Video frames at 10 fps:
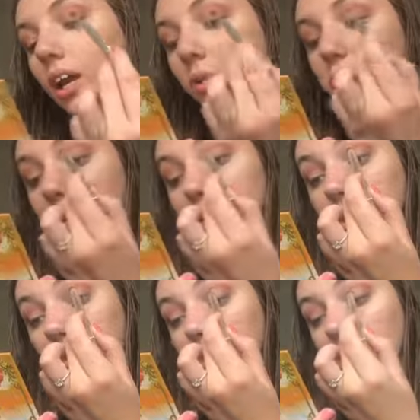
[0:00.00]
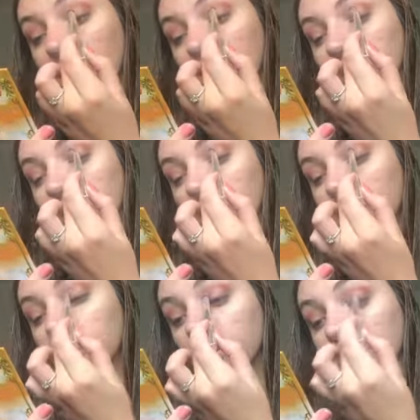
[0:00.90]
I'm going to put that on the
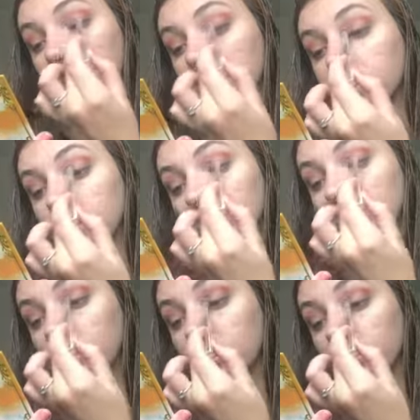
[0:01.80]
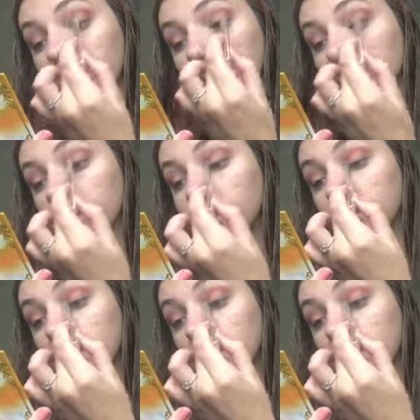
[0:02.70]
inner crease.